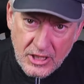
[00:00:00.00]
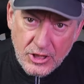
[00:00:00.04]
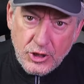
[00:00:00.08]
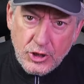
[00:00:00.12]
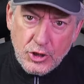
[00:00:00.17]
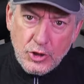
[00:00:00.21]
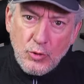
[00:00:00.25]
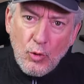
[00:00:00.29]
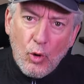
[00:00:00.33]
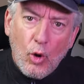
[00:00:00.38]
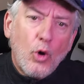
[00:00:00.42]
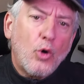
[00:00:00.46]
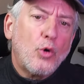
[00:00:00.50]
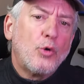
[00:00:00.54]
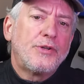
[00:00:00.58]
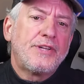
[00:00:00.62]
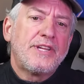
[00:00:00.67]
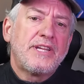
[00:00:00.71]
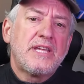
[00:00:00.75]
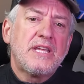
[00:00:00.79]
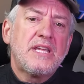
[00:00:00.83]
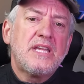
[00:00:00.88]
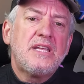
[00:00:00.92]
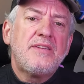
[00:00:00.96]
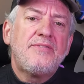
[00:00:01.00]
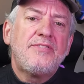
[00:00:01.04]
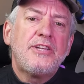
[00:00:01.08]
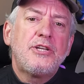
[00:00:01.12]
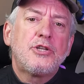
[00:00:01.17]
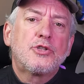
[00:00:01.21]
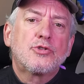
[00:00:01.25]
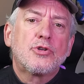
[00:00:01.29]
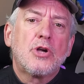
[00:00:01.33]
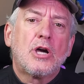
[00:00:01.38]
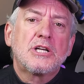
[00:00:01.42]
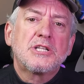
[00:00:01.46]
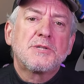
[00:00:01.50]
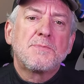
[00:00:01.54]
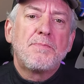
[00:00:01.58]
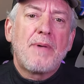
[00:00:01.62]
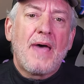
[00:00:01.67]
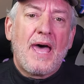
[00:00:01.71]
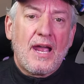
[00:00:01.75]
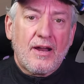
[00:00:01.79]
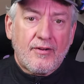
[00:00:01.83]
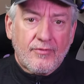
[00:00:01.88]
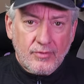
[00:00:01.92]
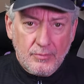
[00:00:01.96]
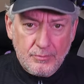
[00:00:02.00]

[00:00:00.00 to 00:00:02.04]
issue holding EV trucks back